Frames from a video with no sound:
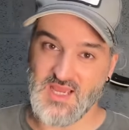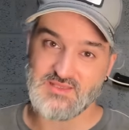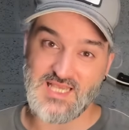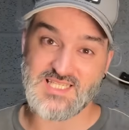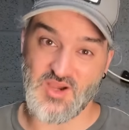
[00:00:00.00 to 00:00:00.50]

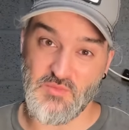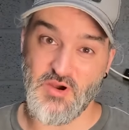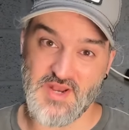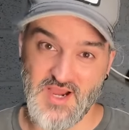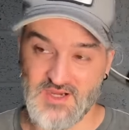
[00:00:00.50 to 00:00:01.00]
That's how
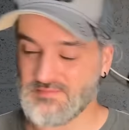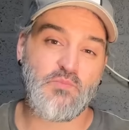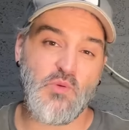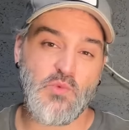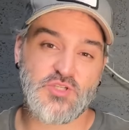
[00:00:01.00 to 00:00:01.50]
mine are.
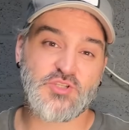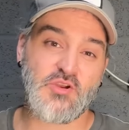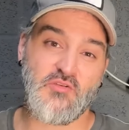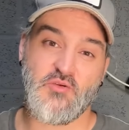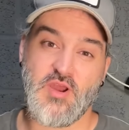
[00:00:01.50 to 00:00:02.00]
But we'll just
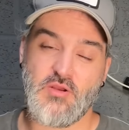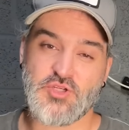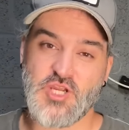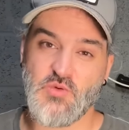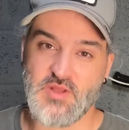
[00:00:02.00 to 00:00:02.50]
go through it, and I'll
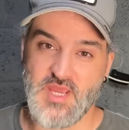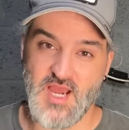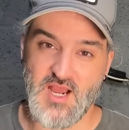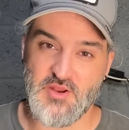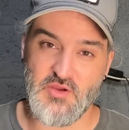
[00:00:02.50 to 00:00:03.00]
show you what they
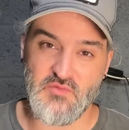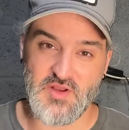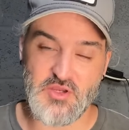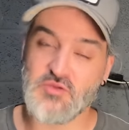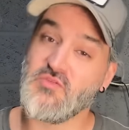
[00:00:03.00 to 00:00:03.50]
are, and hopefully
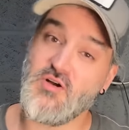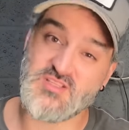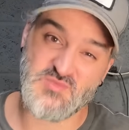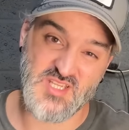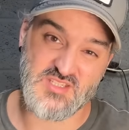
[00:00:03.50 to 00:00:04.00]
you can find
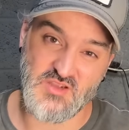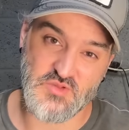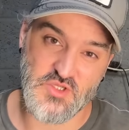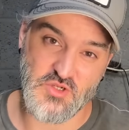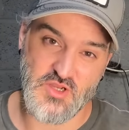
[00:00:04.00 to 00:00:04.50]
some of this stuff
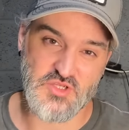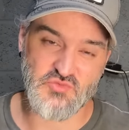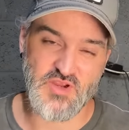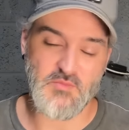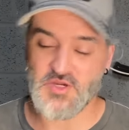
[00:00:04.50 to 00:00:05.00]
too. And just
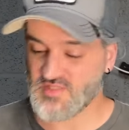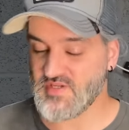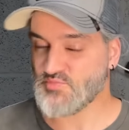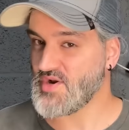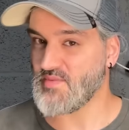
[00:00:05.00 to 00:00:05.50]
most of
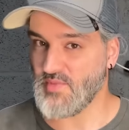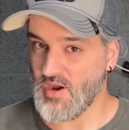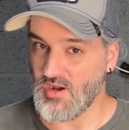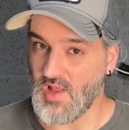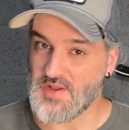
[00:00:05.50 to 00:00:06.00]
it's bread and
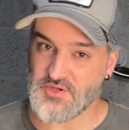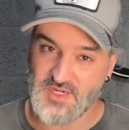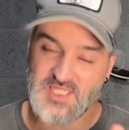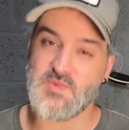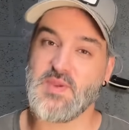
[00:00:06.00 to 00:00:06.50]
butter, and you
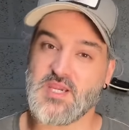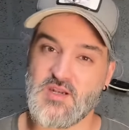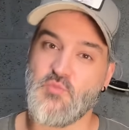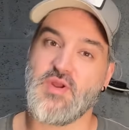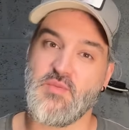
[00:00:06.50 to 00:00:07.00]
need to be picking
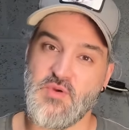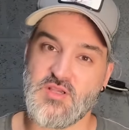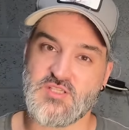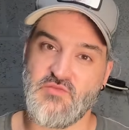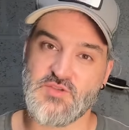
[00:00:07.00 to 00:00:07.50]
up bread and butter
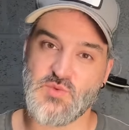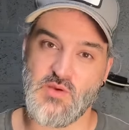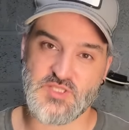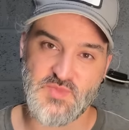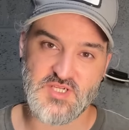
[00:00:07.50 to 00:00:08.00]
stuff as well,
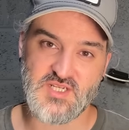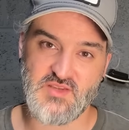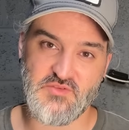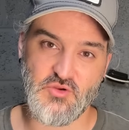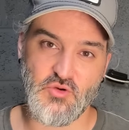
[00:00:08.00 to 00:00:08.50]
especially
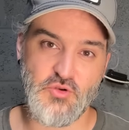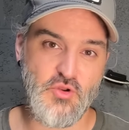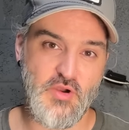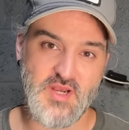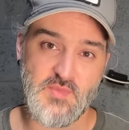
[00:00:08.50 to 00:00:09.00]
if you're
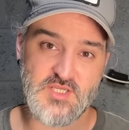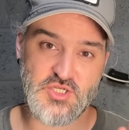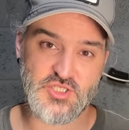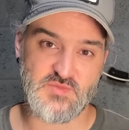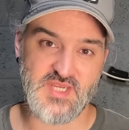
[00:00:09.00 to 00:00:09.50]
not in a
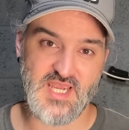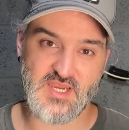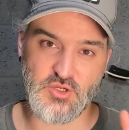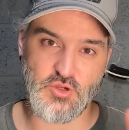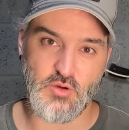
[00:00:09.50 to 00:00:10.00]
position to be
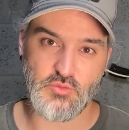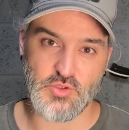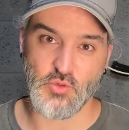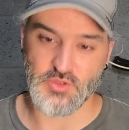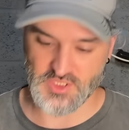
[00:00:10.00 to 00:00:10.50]
getting gold all the